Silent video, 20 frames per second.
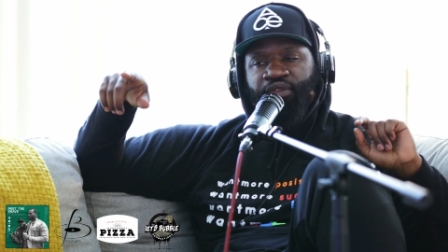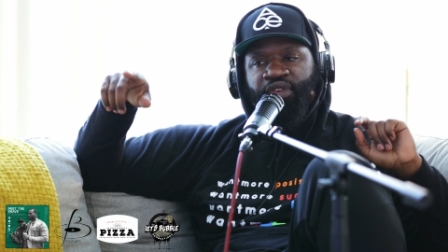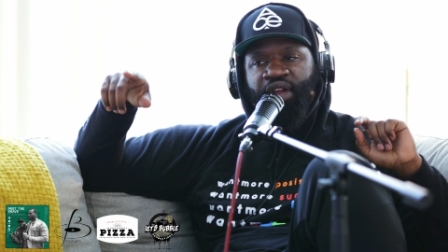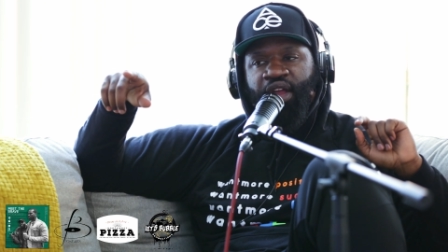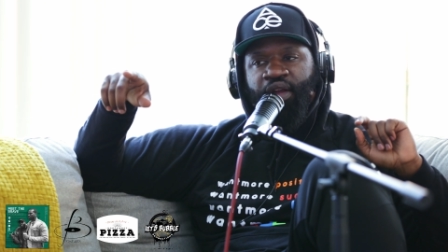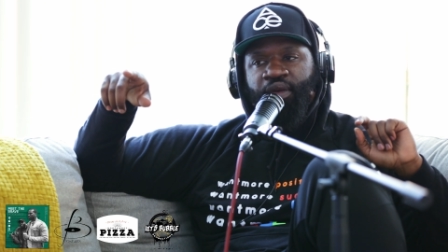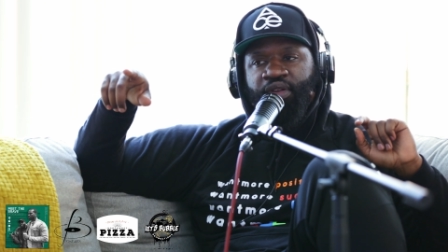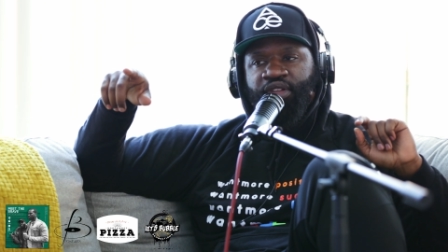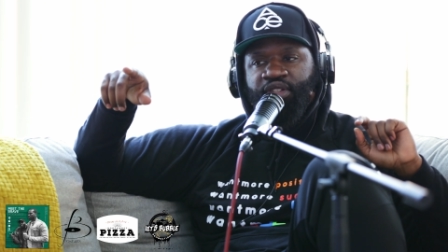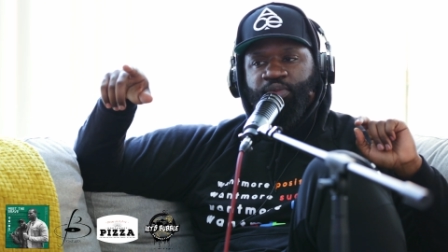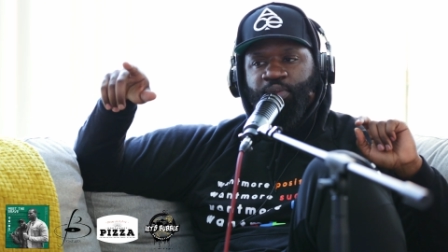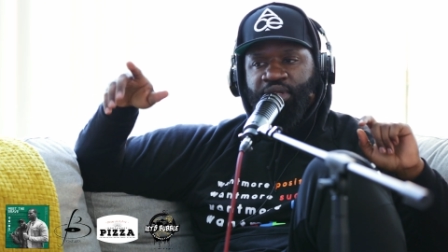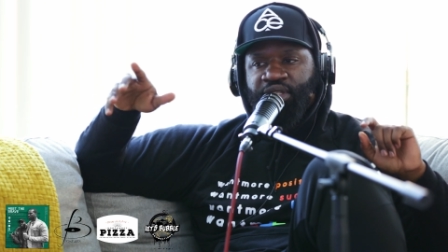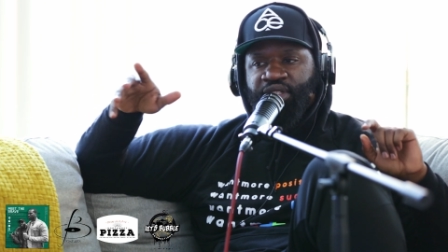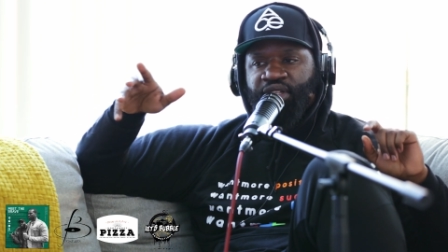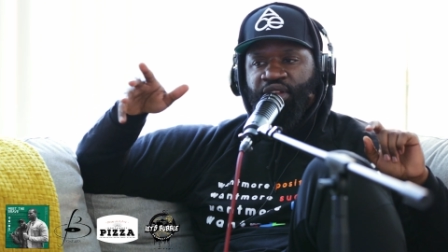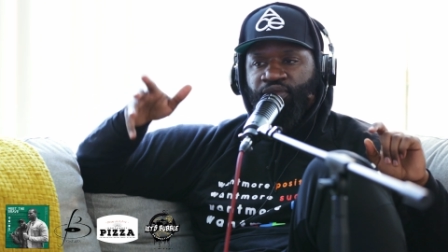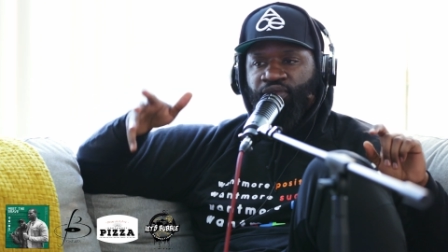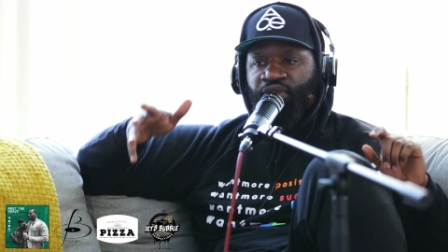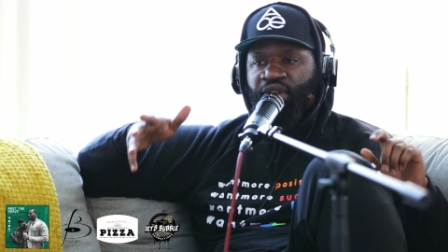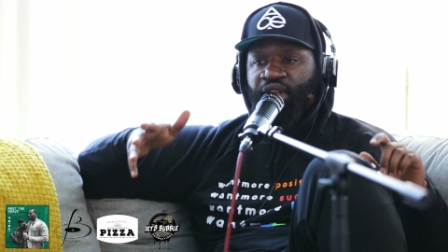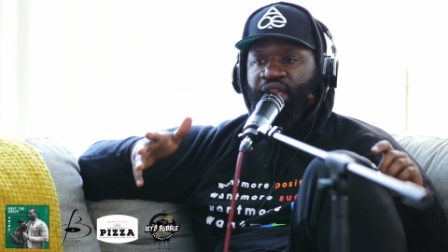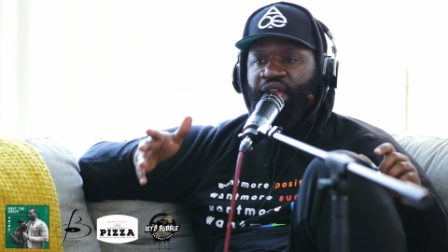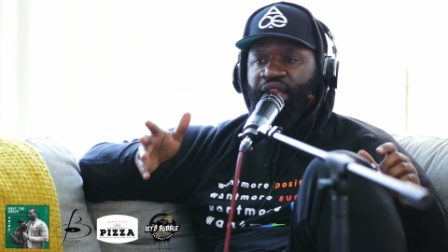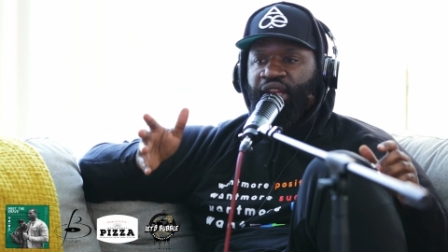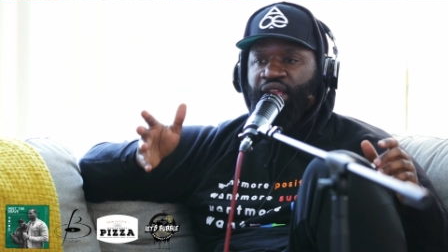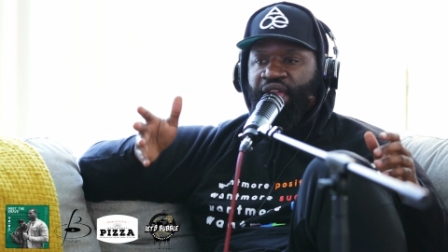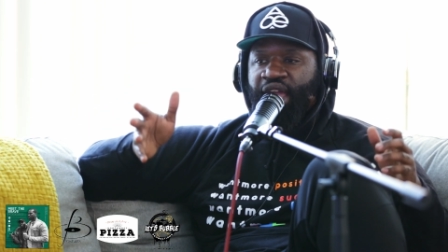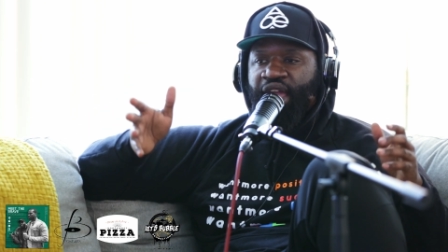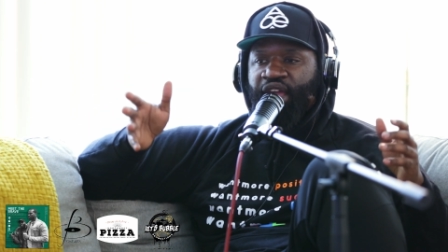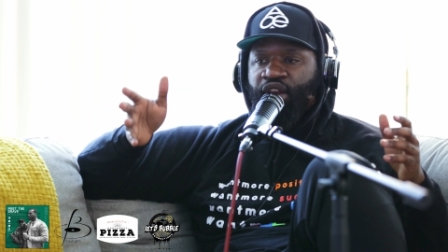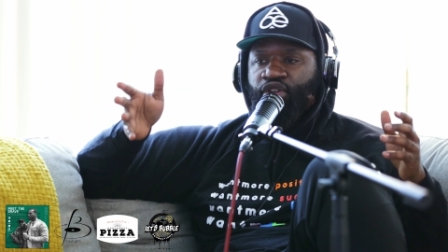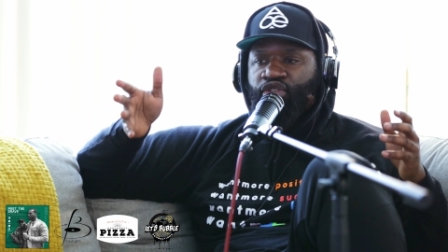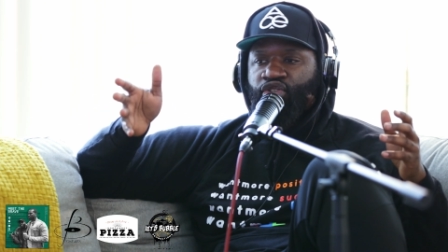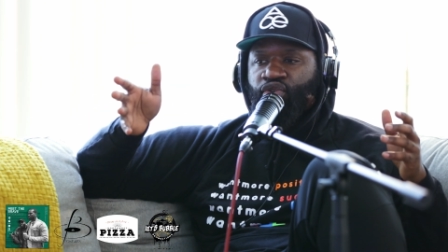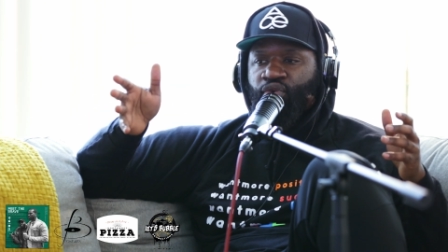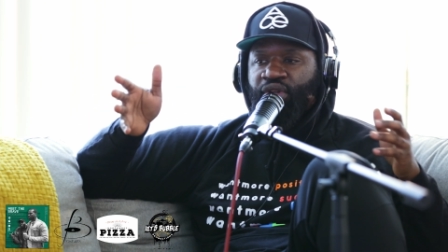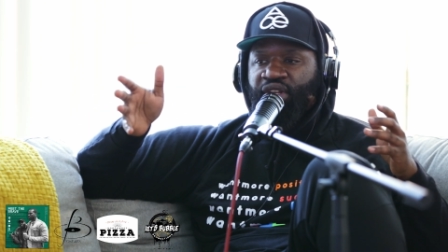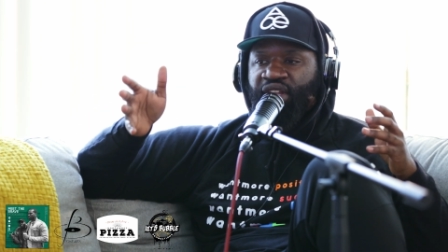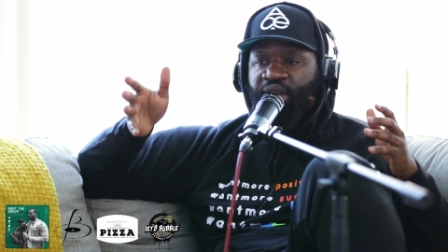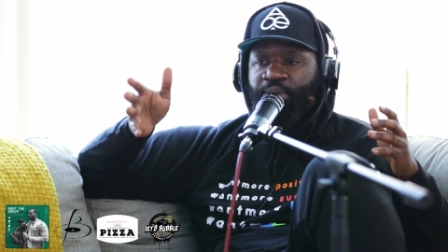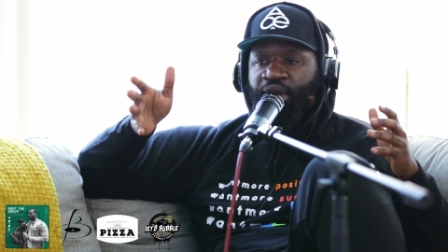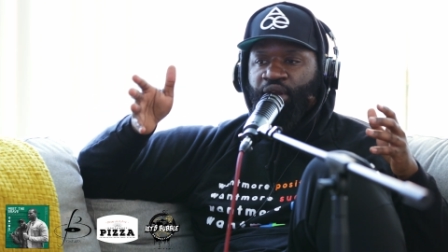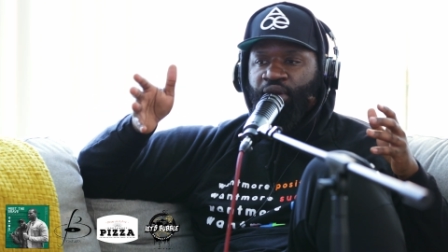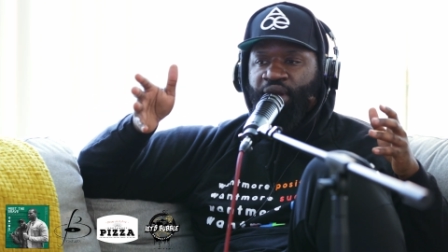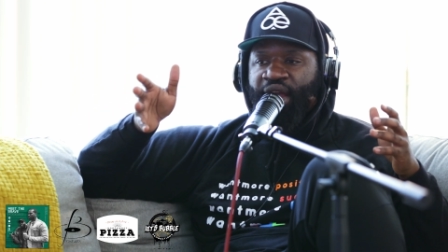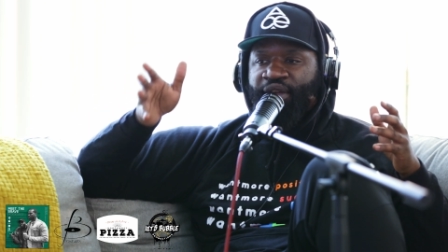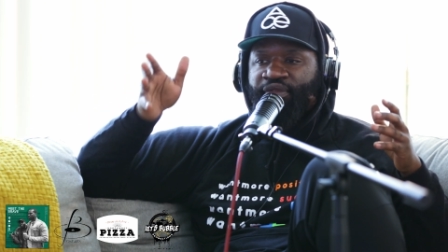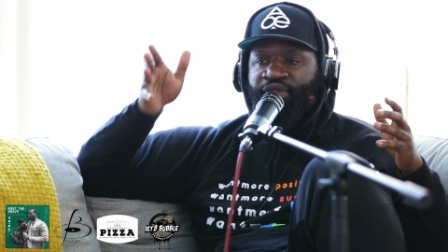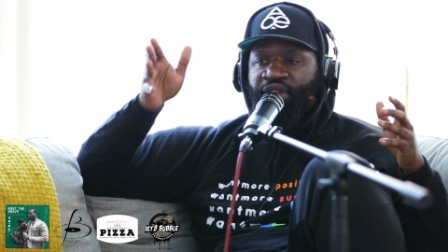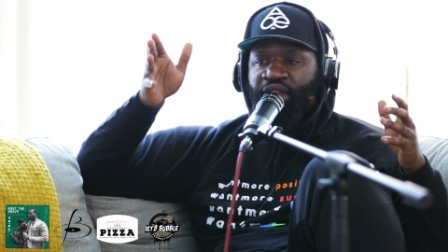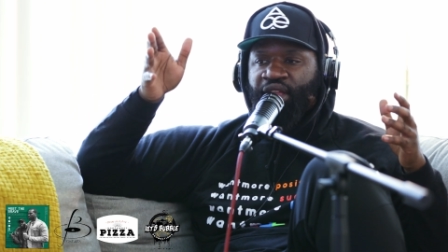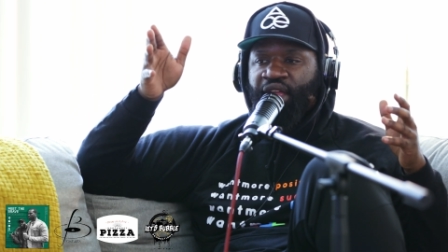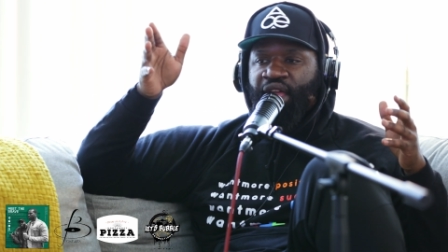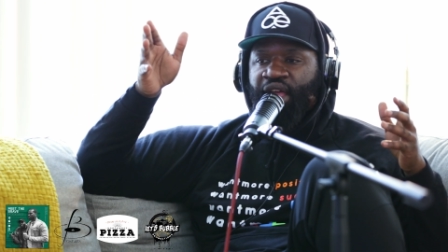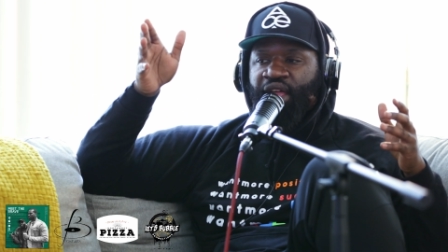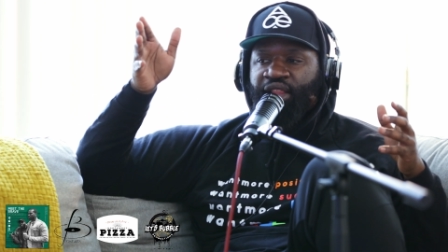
very specific and cater to a demographic